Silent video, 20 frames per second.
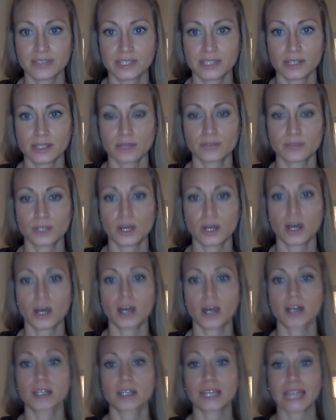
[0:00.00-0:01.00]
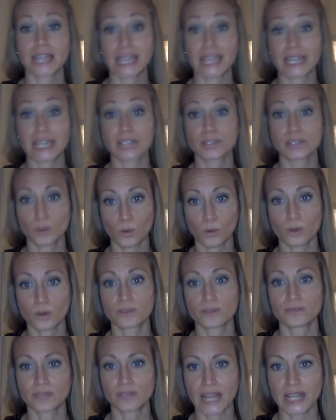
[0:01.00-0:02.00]
self-talk and or
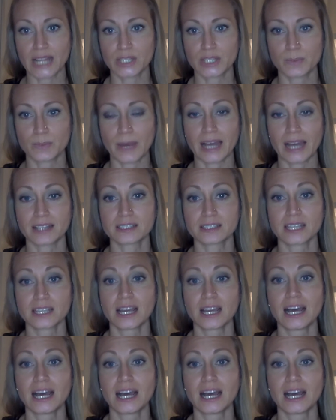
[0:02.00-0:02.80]
flashbacks,